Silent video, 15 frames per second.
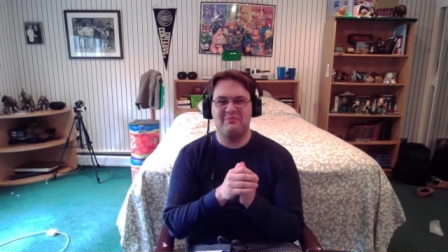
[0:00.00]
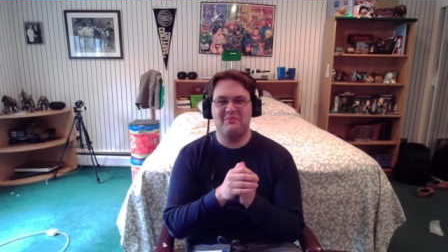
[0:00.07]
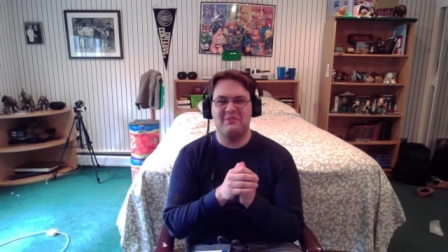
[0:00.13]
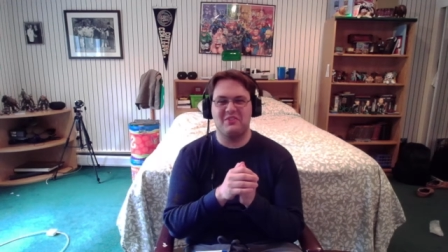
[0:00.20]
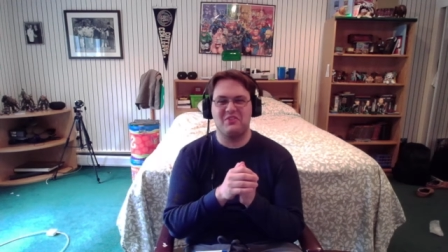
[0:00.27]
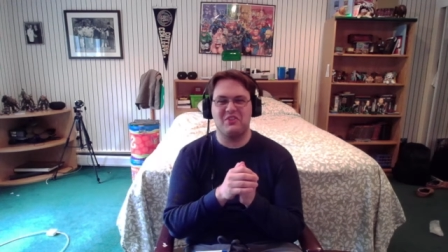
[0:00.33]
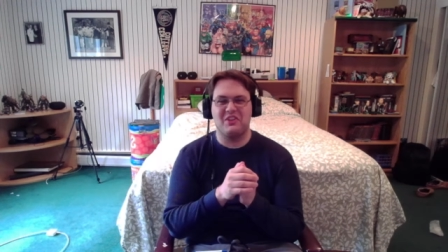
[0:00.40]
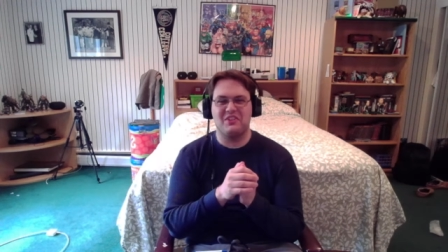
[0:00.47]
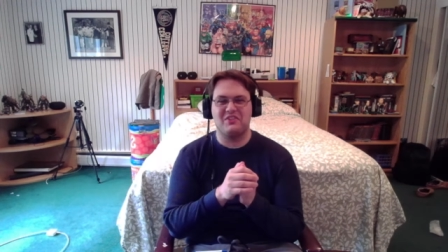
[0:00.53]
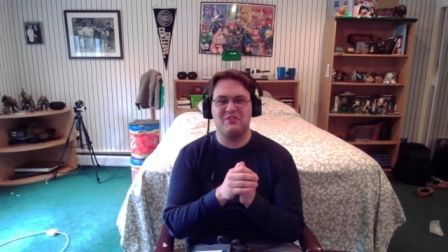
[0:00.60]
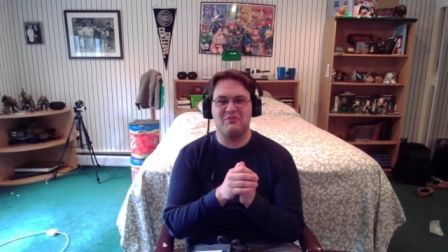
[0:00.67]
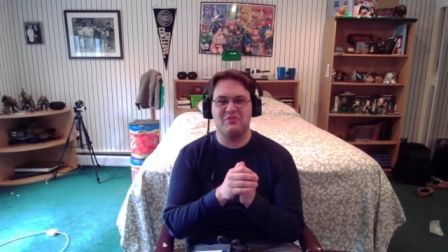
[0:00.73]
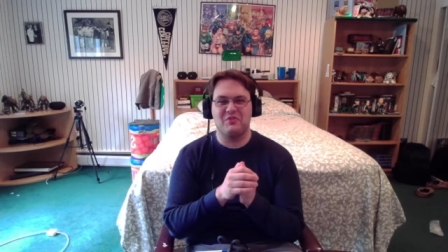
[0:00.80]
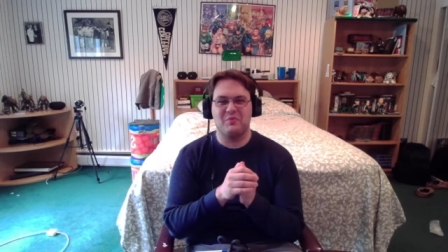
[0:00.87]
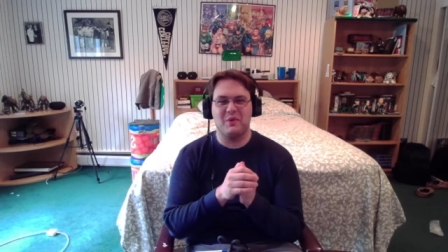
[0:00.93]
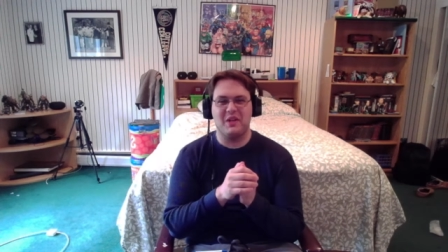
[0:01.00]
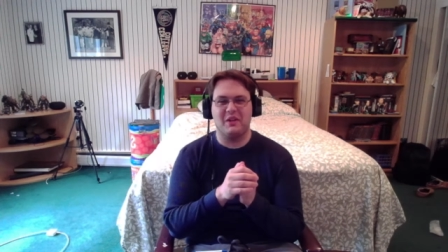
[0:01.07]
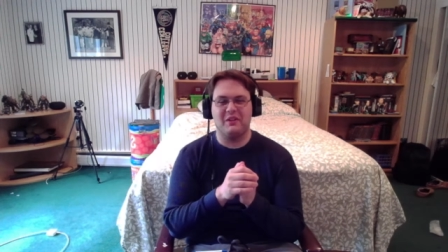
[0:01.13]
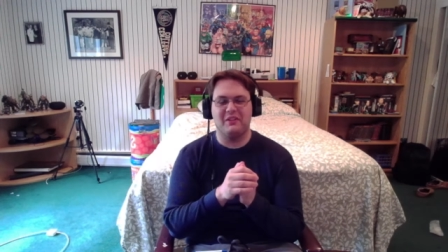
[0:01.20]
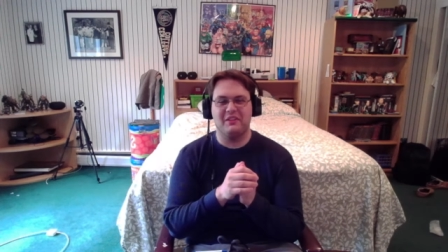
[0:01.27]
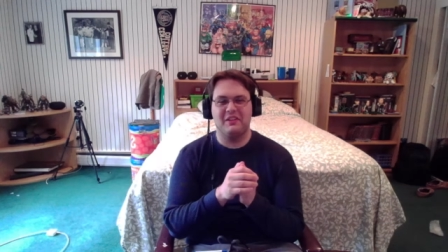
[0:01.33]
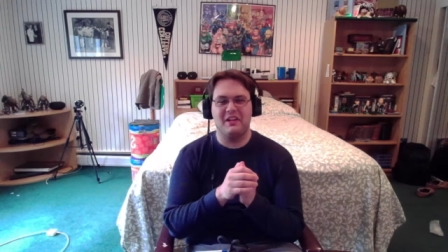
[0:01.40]
This shit is so surreal.
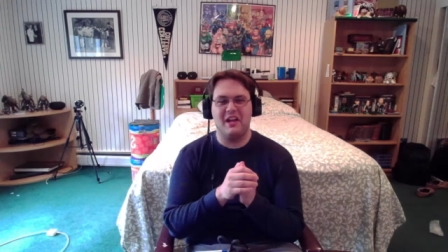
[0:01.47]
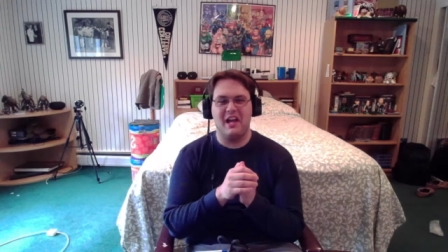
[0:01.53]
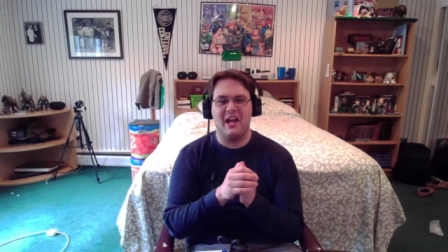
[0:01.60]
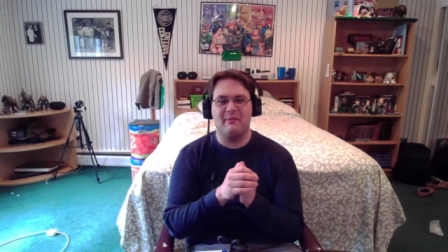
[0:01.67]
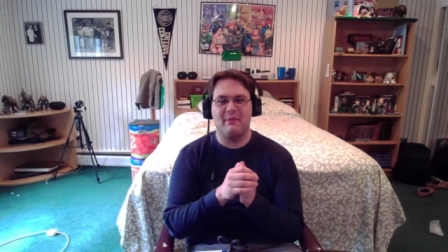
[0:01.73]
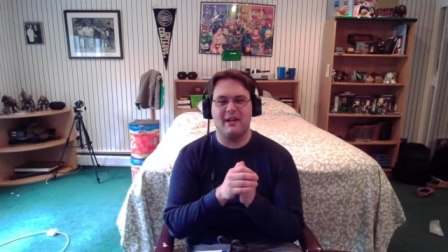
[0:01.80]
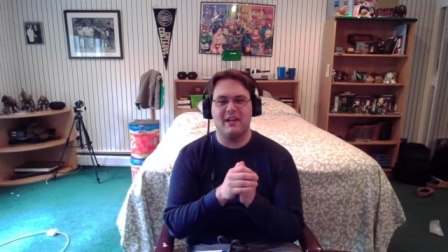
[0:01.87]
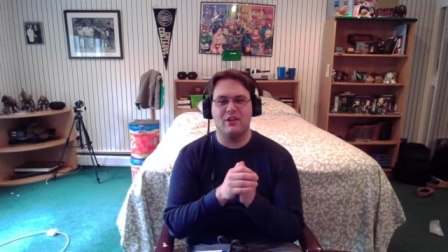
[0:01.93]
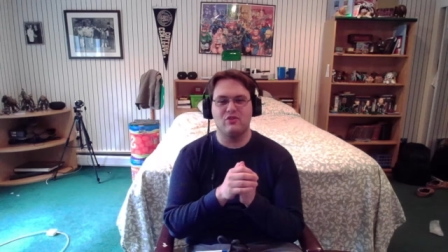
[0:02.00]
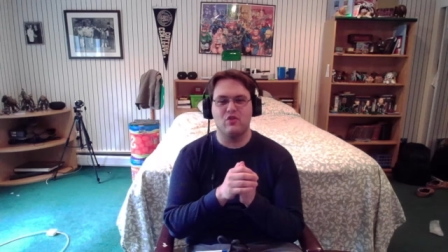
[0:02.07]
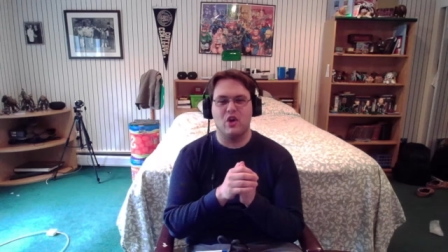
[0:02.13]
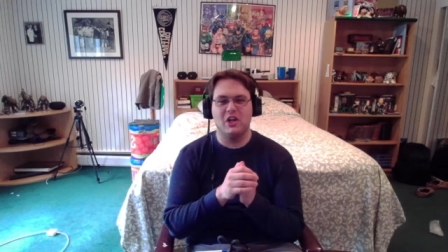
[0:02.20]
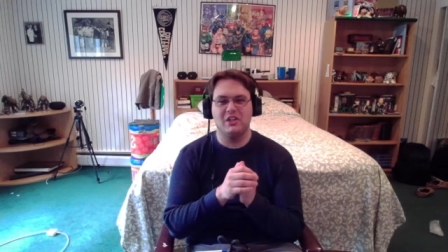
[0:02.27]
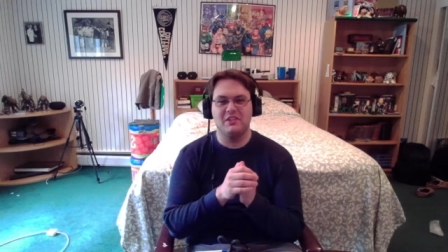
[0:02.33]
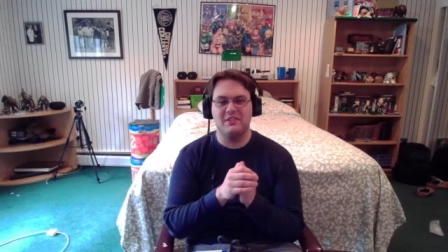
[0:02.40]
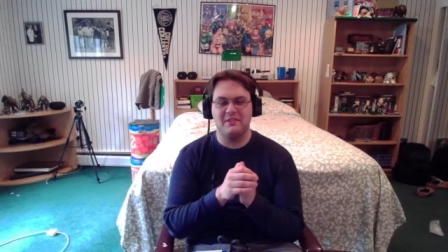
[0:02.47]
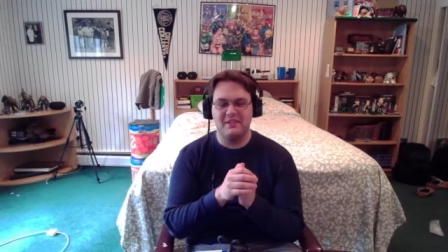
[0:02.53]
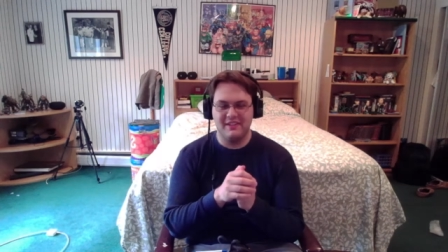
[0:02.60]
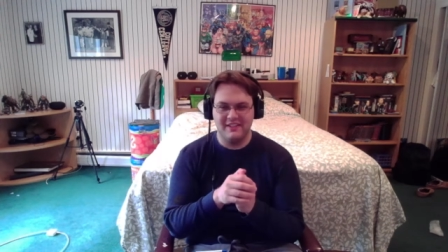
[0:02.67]
Am I on drugs?